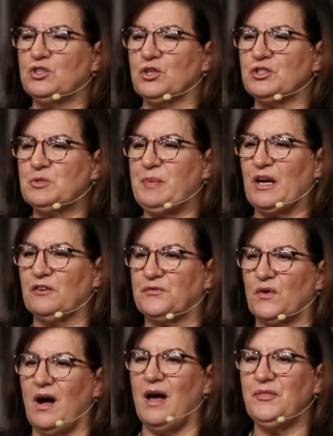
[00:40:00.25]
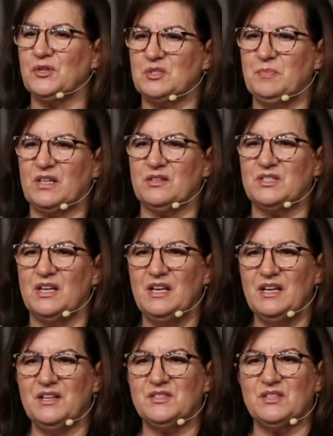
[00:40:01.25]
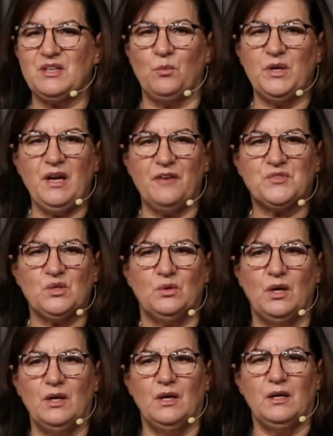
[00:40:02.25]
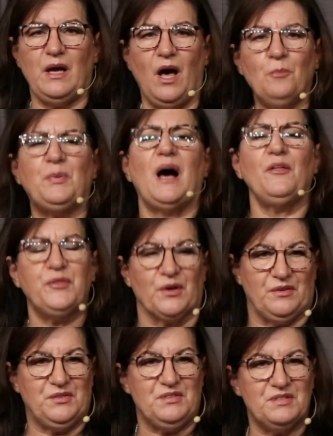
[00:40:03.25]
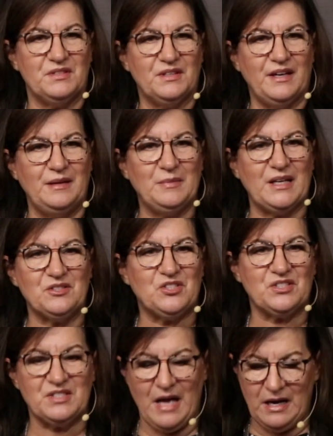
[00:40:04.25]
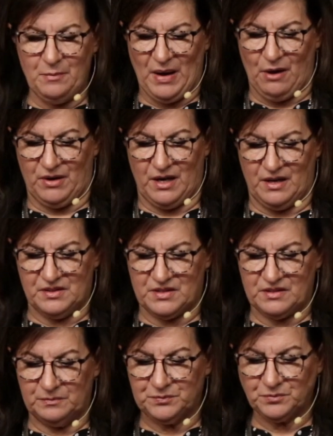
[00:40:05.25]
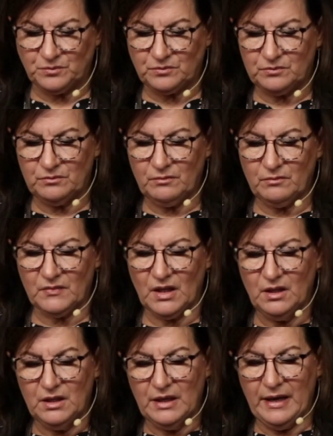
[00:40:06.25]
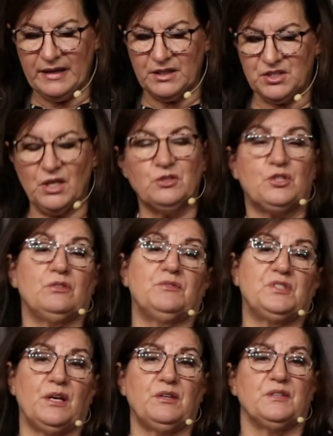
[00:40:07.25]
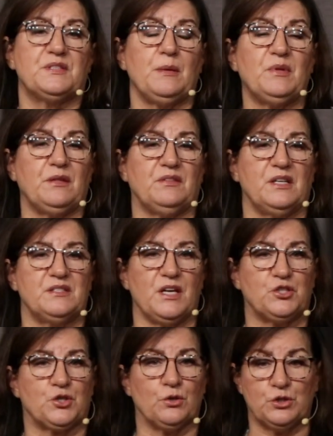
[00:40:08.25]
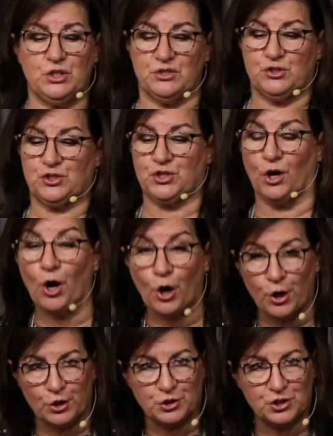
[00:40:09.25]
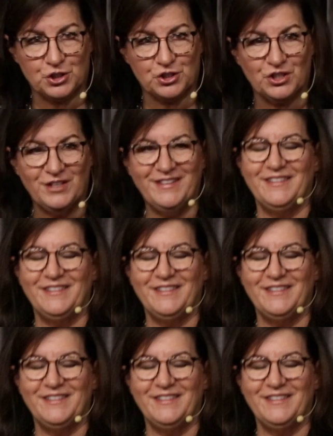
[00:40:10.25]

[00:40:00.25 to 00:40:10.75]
church better for others? Because it says that we have to help others. Amen. It's just not about us. I can tell you some of the things that church is. Church,